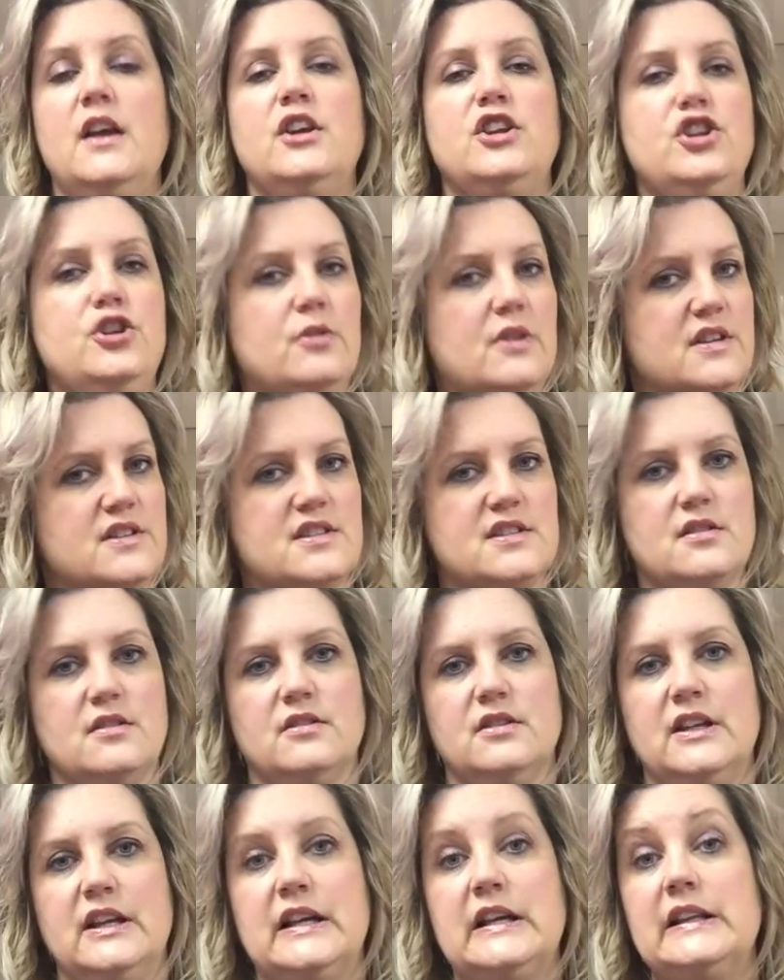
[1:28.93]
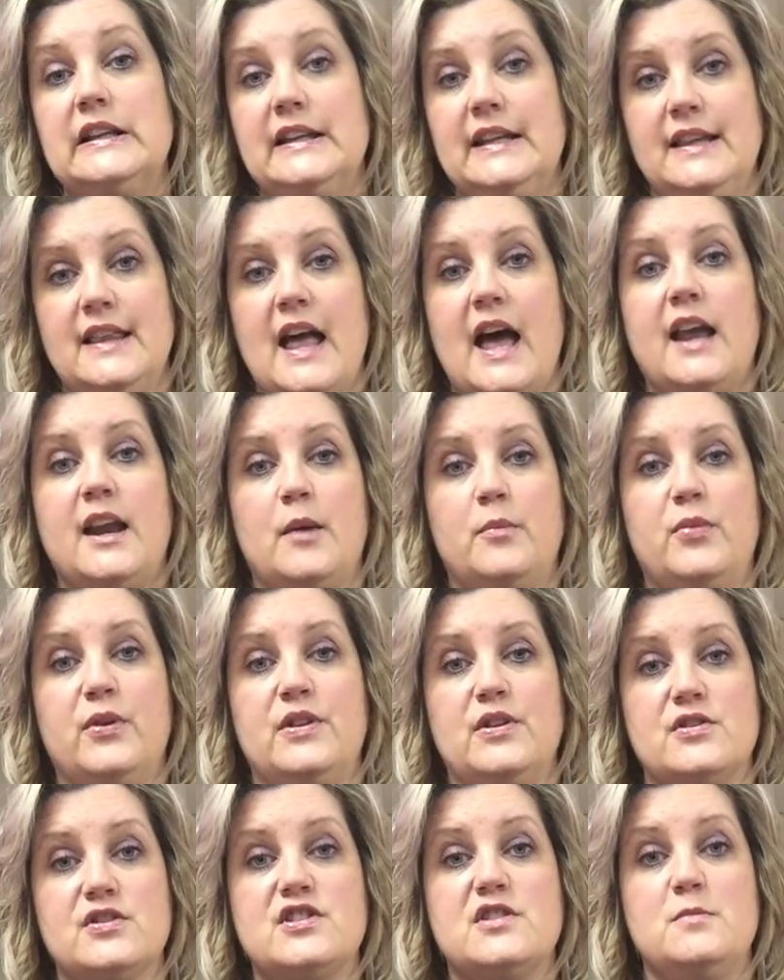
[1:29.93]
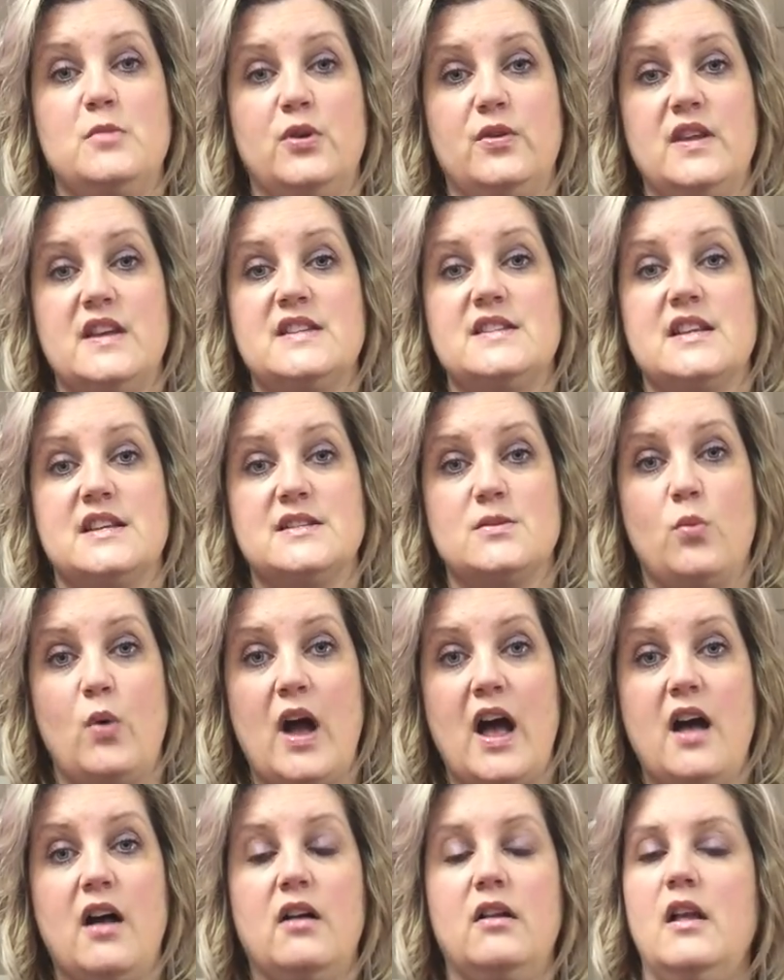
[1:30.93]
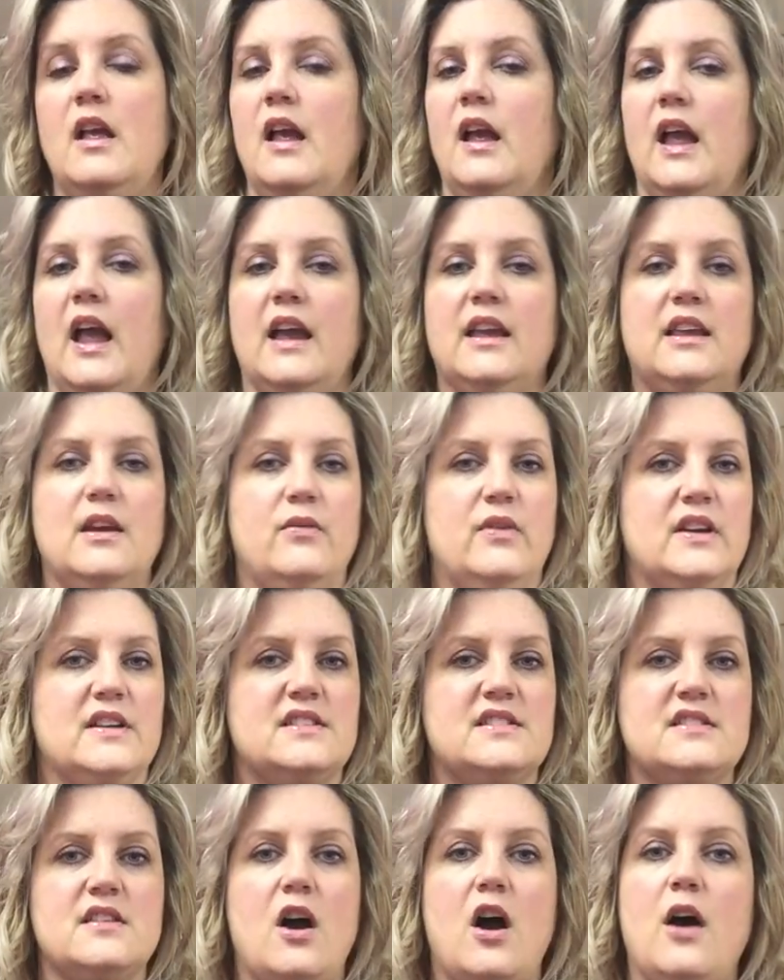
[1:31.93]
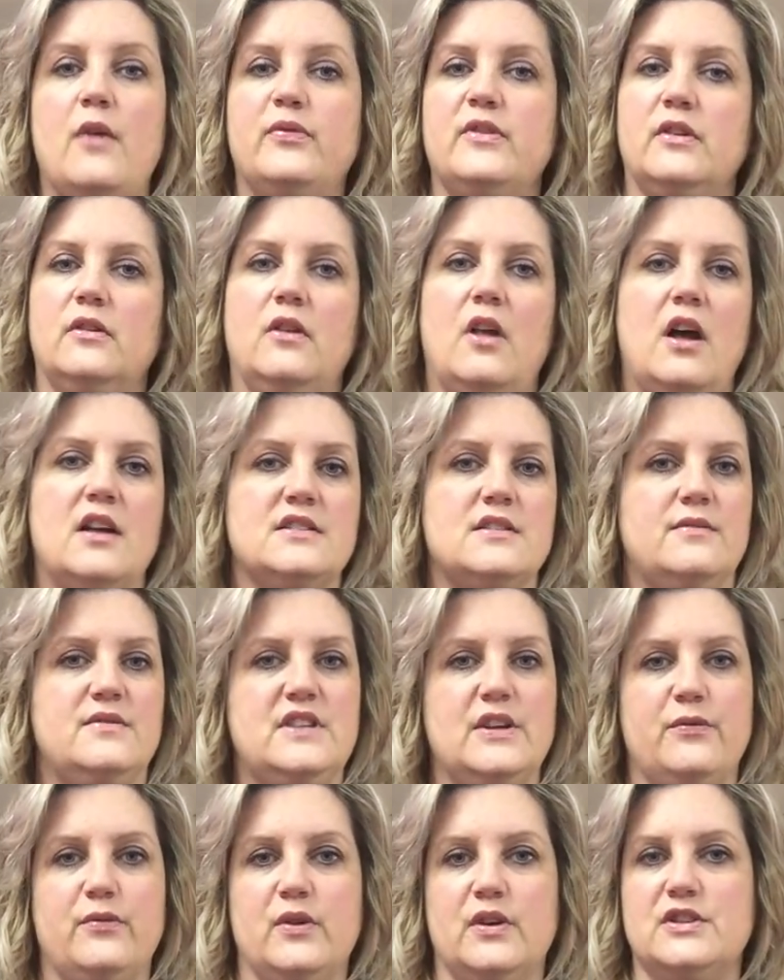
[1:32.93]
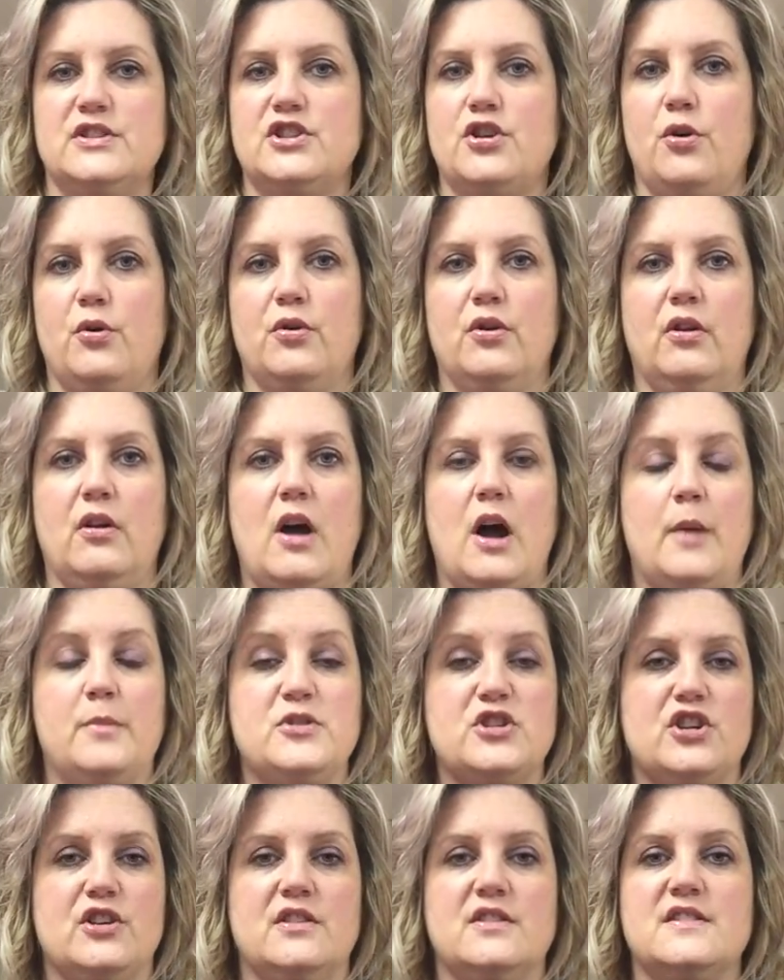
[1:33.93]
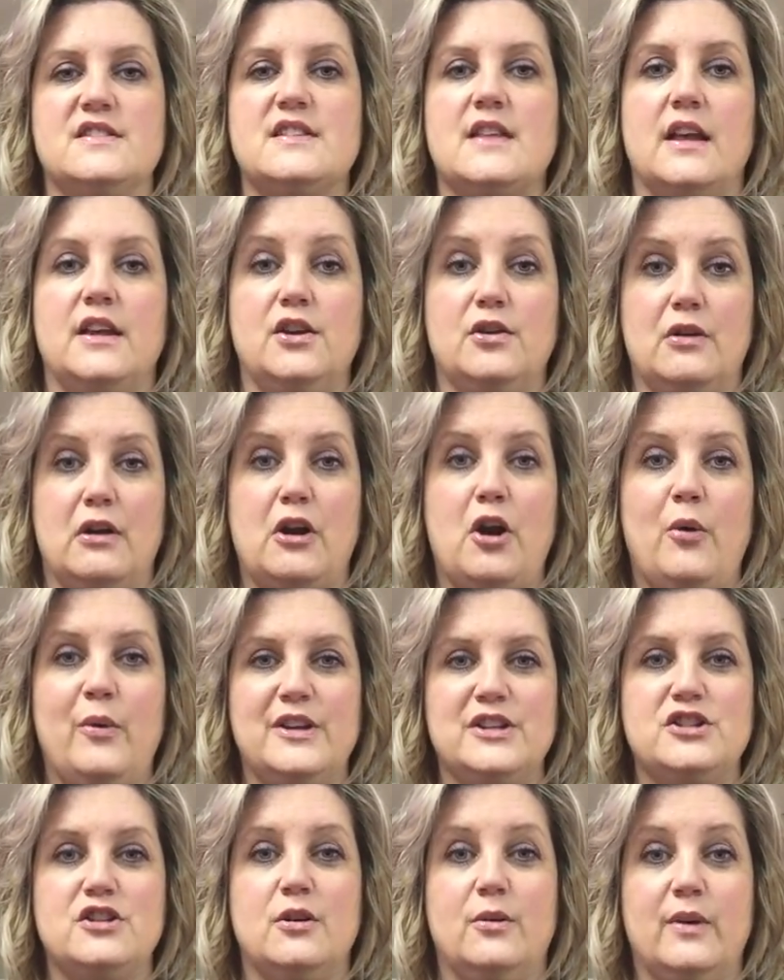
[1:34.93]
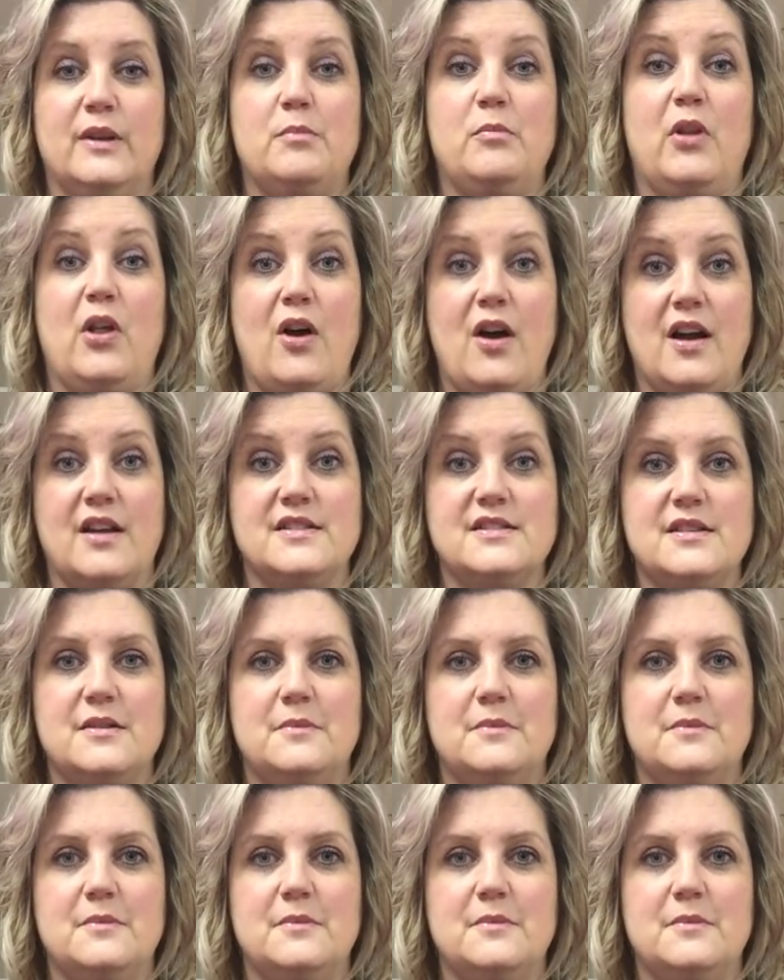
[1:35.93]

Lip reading: you can certainly clean that up with your smoothies as well, and giving soft, lots of different tonal options that you can go into with blonde.